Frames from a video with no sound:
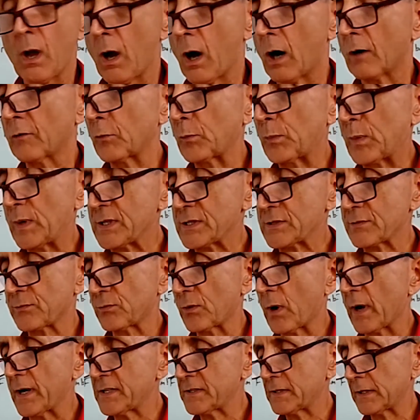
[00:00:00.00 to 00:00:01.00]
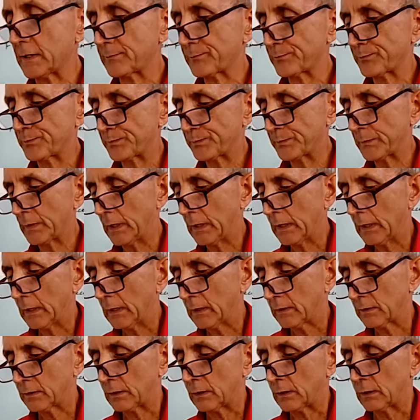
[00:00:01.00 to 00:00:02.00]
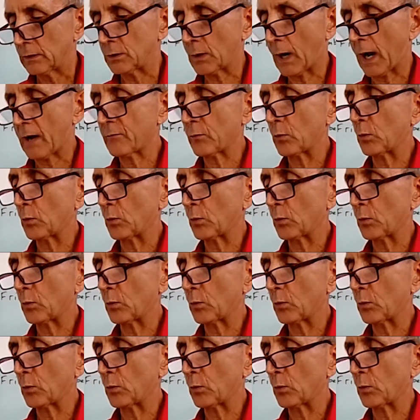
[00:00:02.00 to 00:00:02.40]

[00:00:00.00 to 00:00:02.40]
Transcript: of a piece of writing. You have a